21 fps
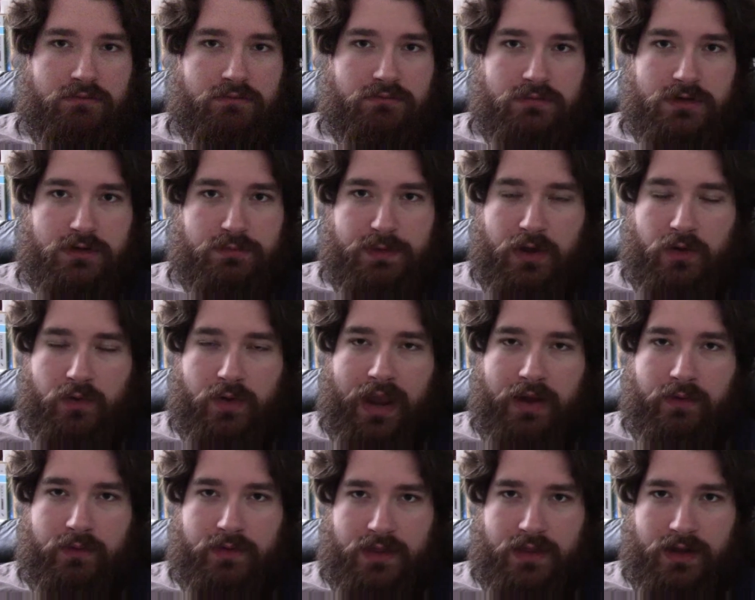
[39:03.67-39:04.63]
to be
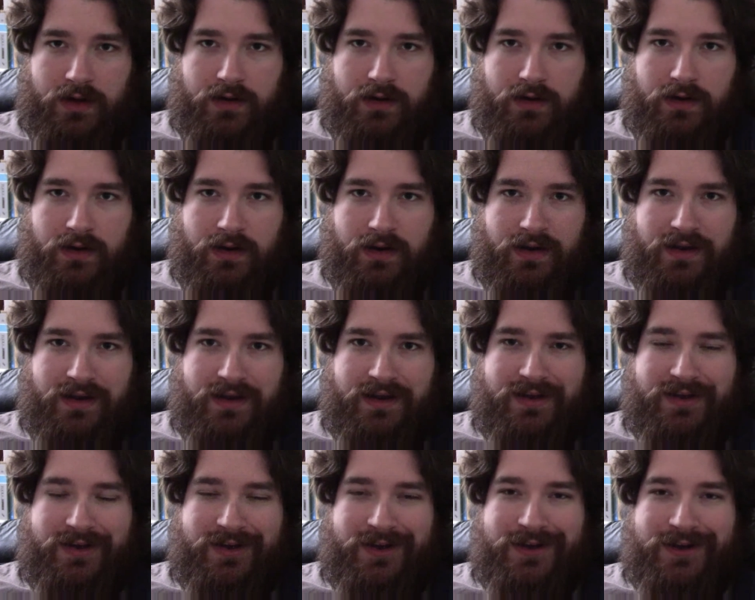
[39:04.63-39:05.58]
okay with it.
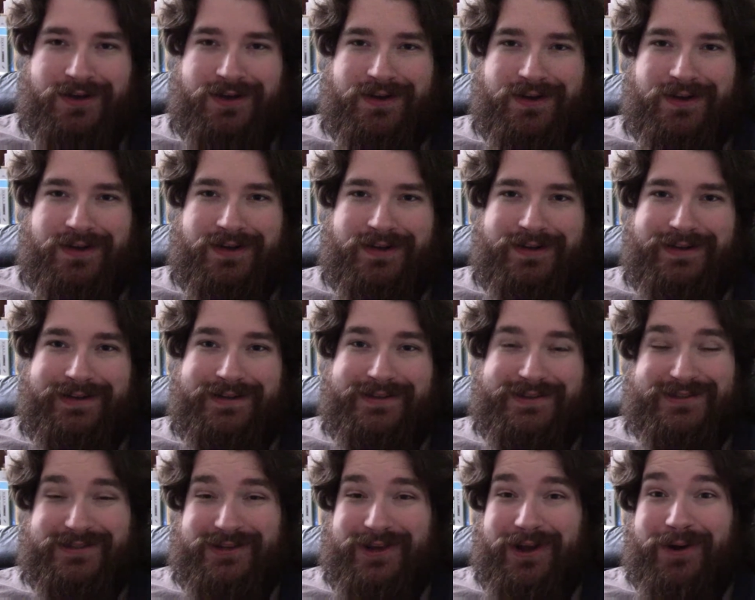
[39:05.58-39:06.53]

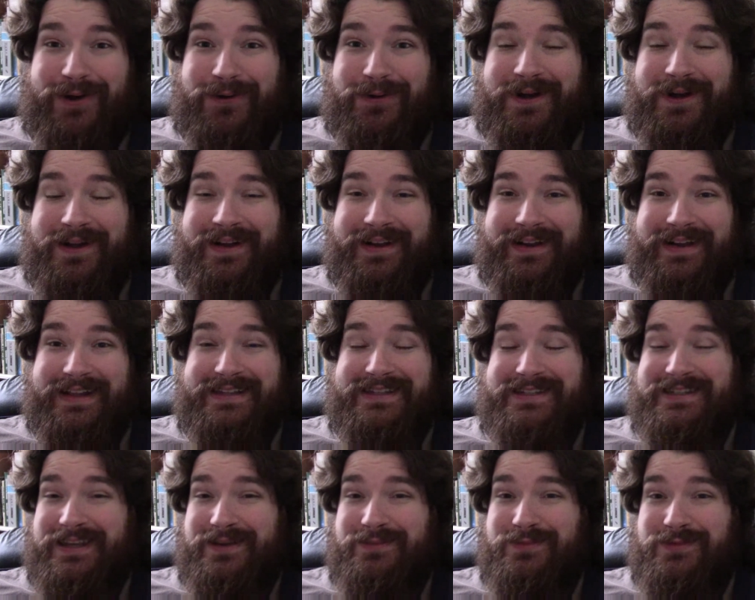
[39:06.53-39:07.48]
So, it
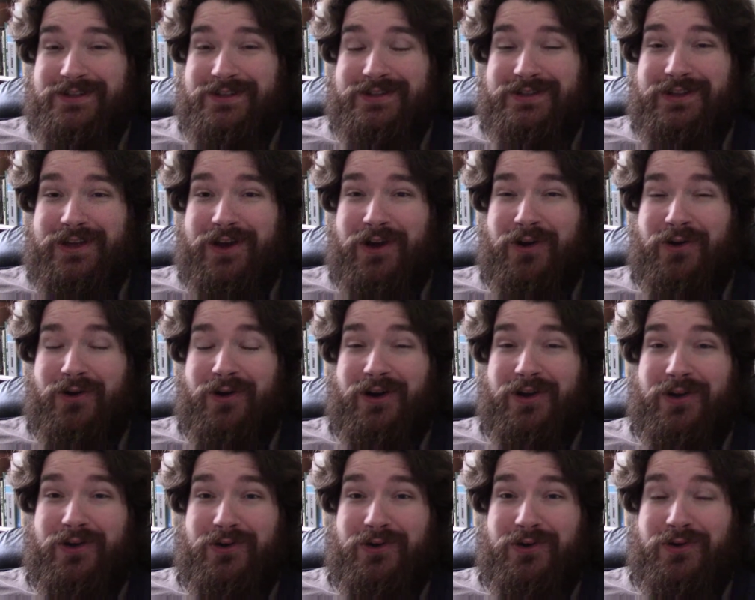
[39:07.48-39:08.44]
seems as though
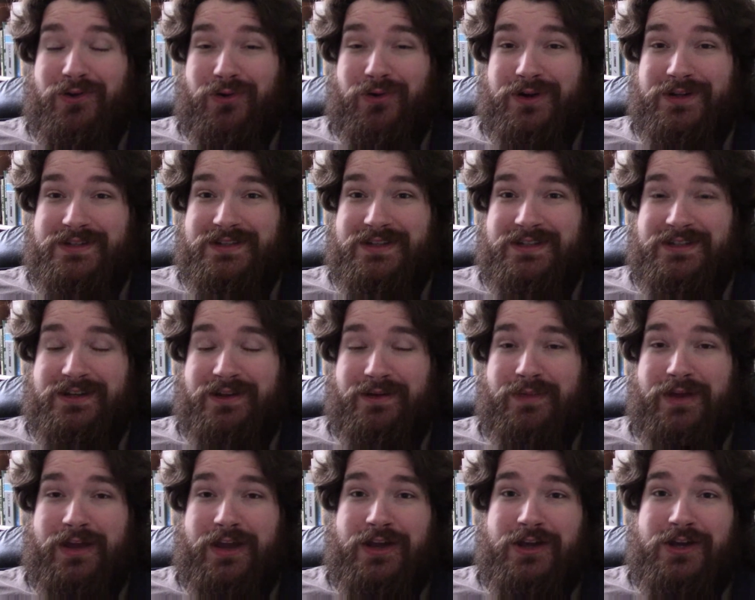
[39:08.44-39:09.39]
a good court
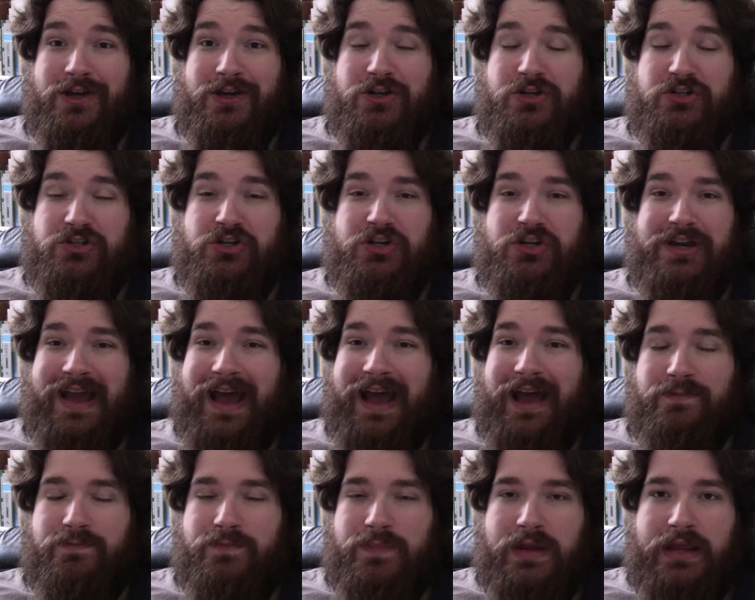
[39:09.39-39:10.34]
system should
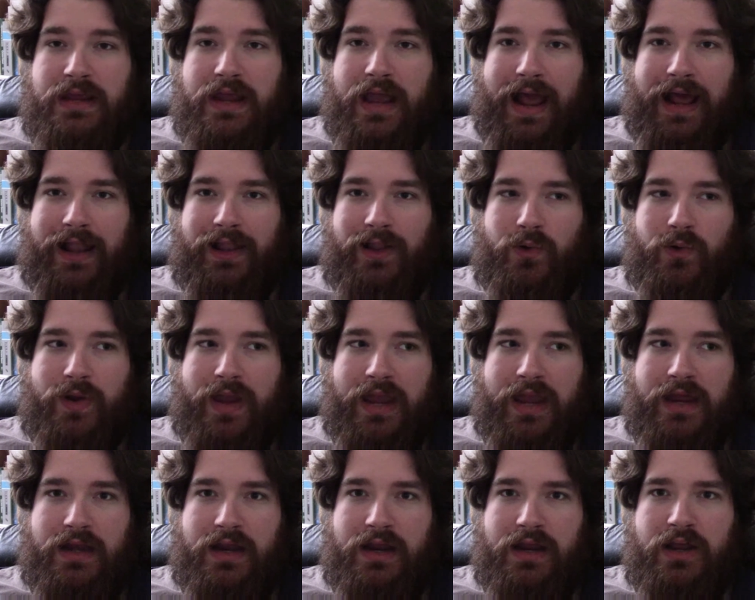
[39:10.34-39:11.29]
not be
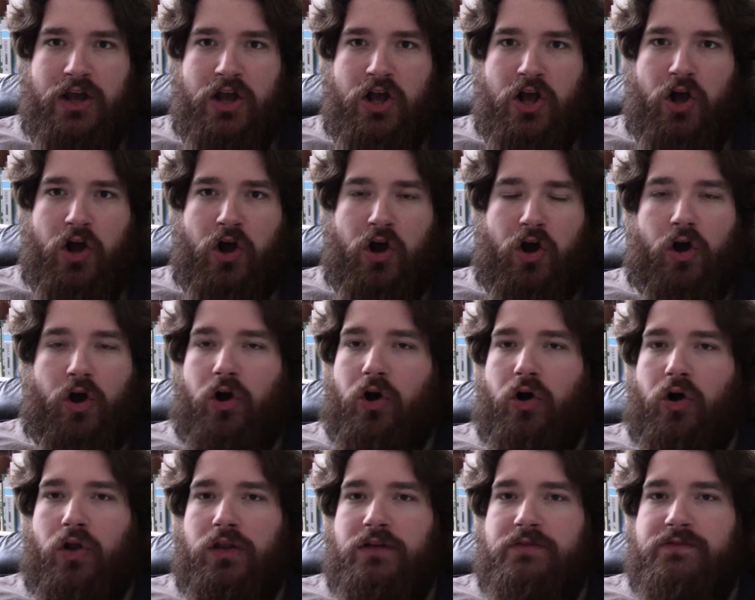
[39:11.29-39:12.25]
allocating
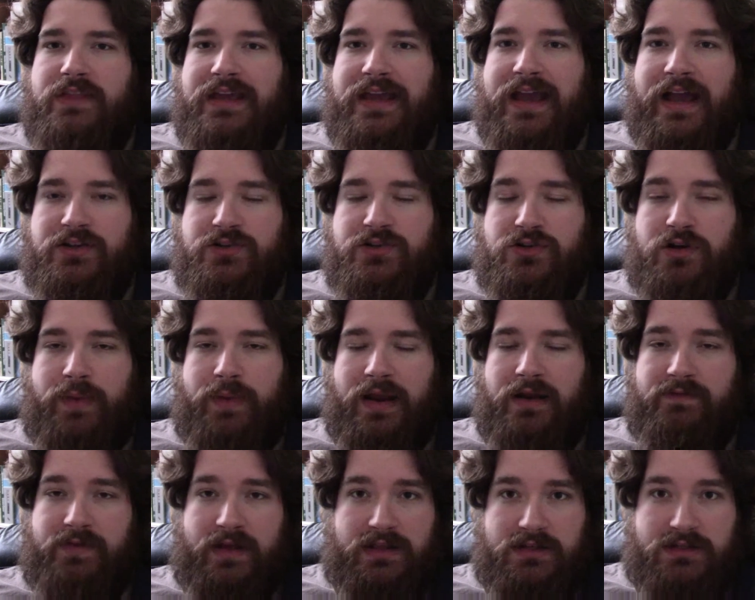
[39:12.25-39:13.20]
all of the extra
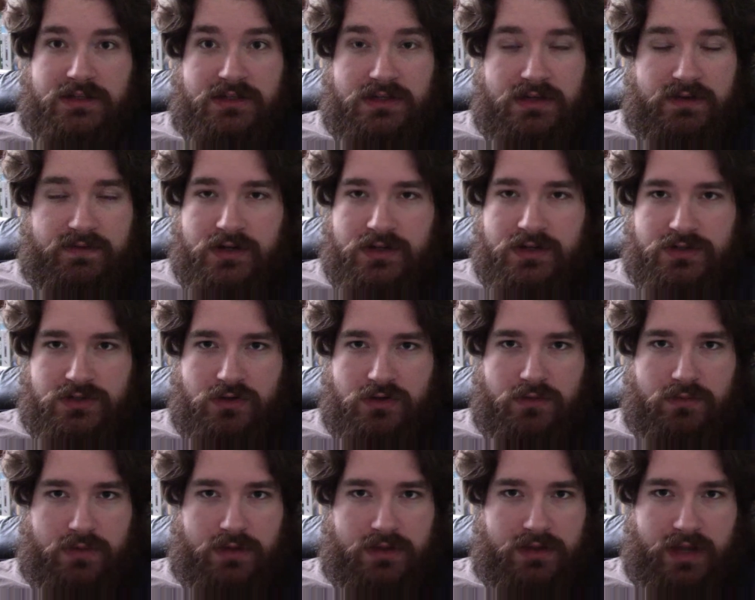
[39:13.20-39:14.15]
benefit, and this is even
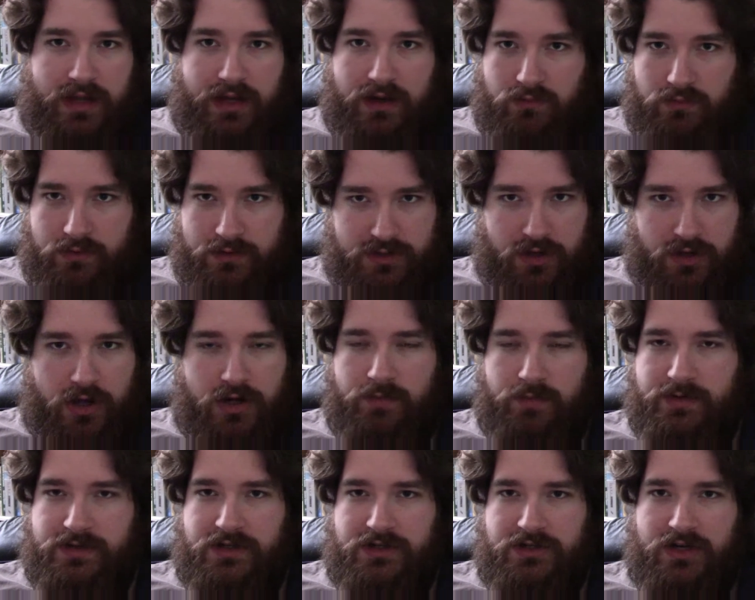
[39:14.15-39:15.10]
assuming like there's a
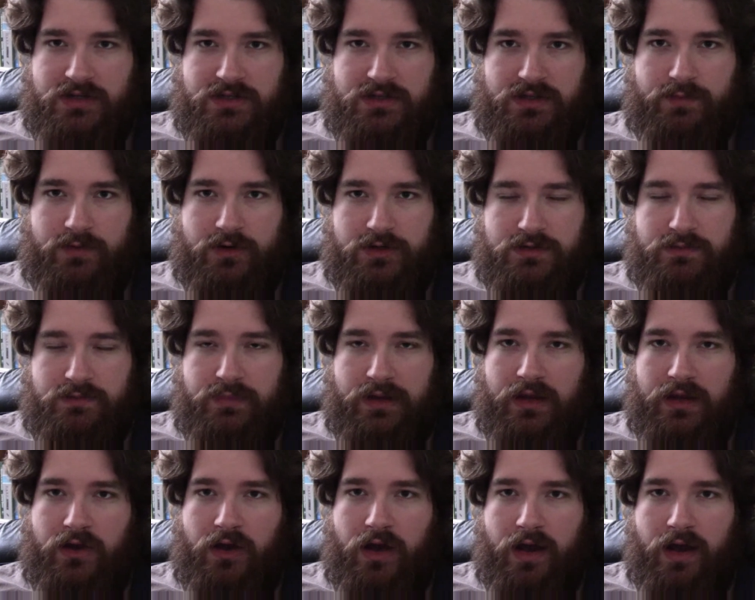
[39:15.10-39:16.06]
100% chance of the person
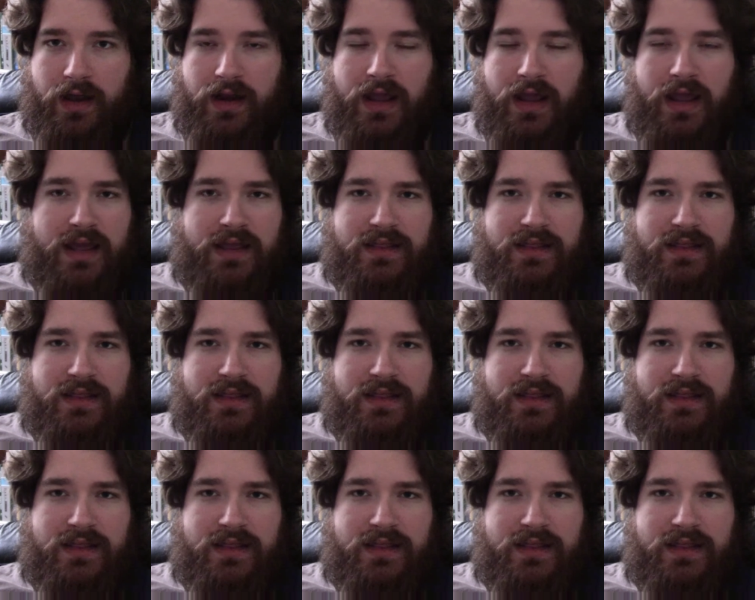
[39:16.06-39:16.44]
being caught.